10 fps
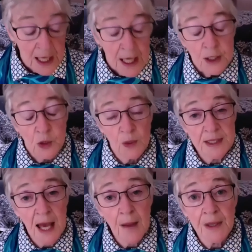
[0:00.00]
So what's
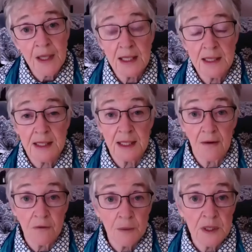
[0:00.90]
happening is that
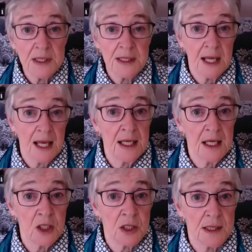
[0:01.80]
governments and aid
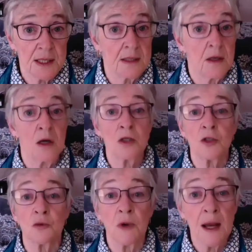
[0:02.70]
agencies are
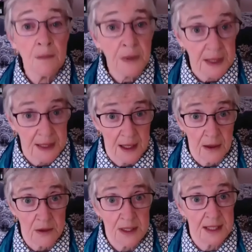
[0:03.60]
scrambling
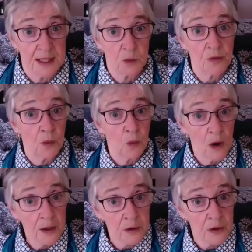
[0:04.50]
now to deal with the
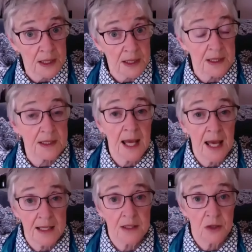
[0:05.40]
water crisis
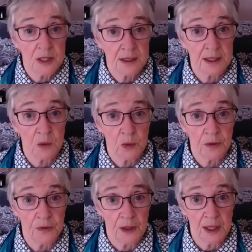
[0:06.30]
as they're dealing with
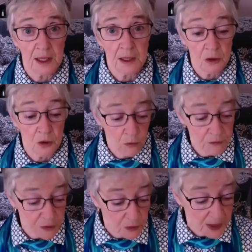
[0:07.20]
the
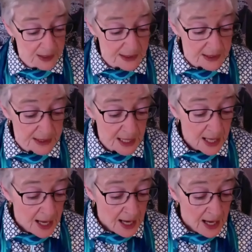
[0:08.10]
COVID crisis.
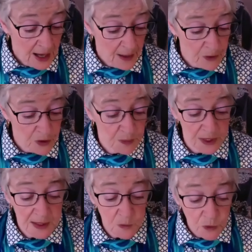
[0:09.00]
Um, there's been
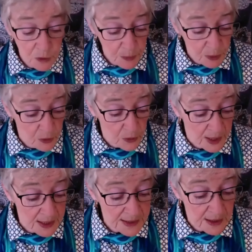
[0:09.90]
some real
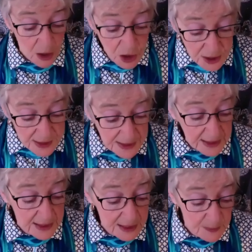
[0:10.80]
progress.
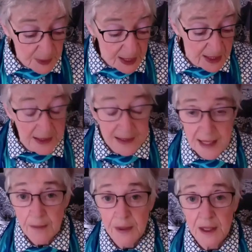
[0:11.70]
Argentina, Spain,
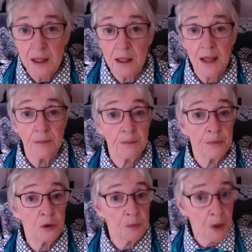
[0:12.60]
Zambia, and
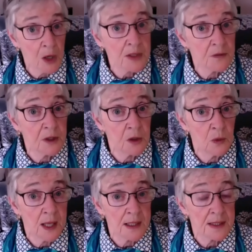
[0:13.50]
good parts of the
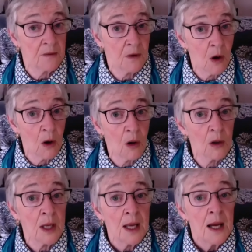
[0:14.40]
US have all
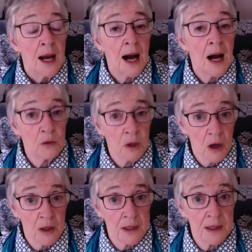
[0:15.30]

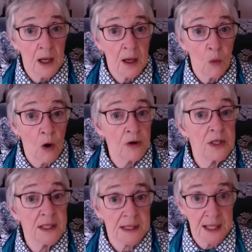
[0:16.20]
outlawed uh, water
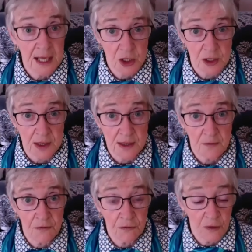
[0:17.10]
disconnections
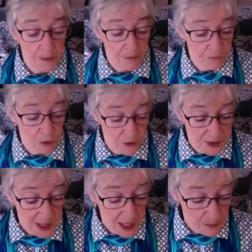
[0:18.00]
from for the
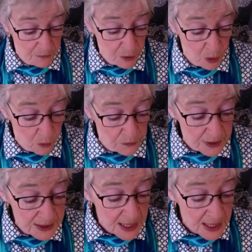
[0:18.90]
time of COVID.